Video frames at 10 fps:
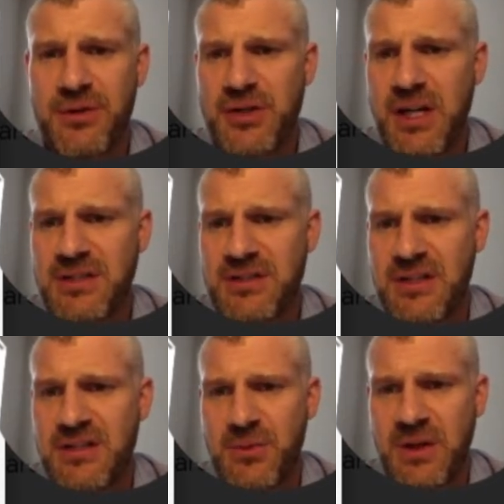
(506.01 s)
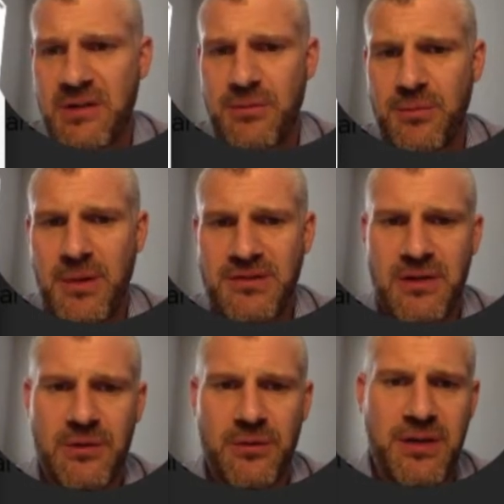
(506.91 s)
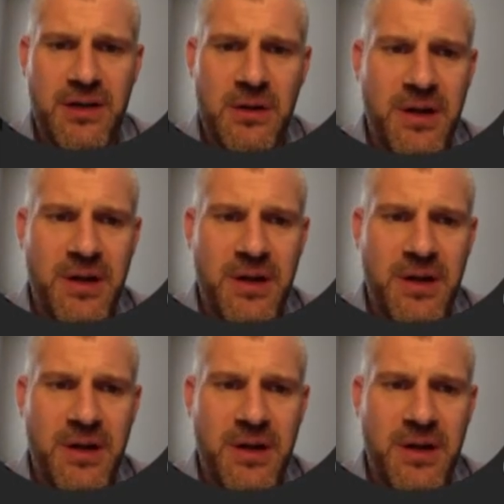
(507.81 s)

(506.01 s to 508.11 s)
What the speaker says: We change this. We can mess around with here.